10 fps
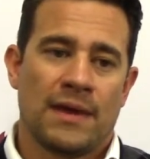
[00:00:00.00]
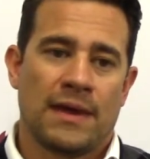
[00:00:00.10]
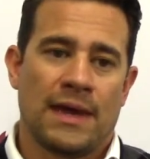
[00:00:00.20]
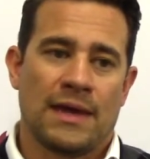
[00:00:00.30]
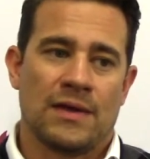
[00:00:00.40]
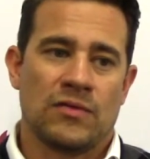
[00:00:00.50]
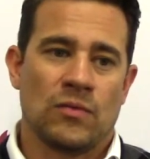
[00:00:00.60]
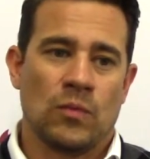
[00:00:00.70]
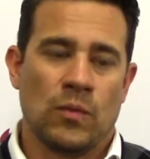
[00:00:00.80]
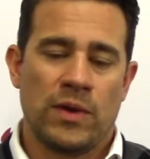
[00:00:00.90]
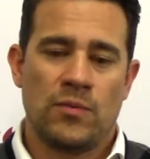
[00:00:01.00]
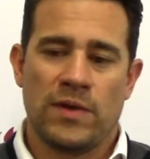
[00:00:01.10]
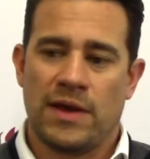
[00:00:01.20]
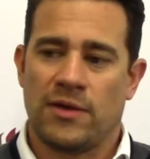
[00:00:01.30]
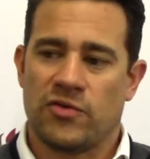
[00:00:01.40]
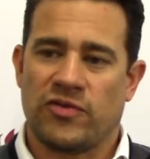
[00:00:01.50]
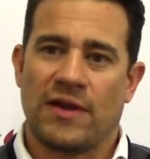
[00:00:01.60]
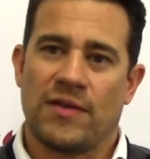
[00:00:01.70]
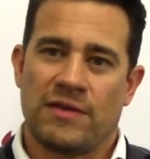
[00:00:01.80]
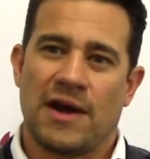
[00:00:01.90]
And when we
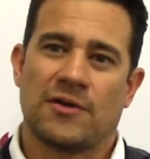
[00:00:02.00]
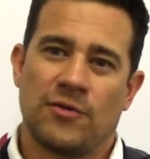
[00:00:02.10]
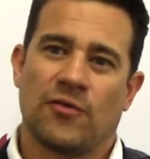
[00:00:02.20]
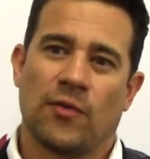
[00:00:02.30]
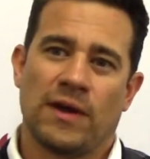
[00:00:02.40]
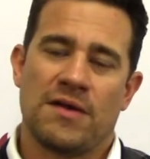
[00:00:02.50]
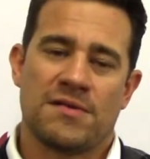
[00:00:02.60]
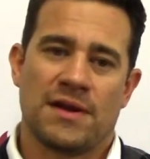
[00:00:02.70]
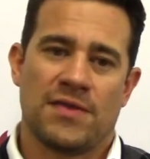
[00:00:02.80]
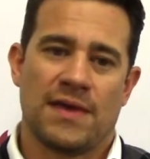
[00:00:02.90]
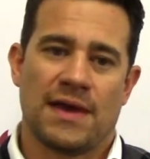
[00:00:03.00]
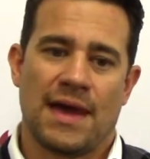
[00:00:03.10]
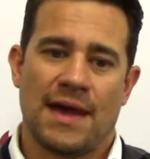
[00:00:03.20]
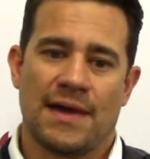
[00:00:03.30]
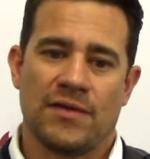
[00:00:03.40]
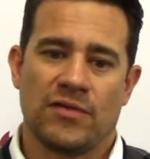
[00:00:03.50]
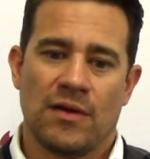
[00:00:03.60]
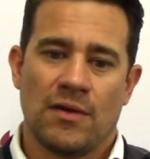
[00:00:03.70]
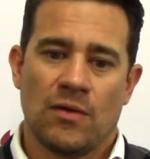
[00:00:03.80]
understand the doctrine of creation, I think, as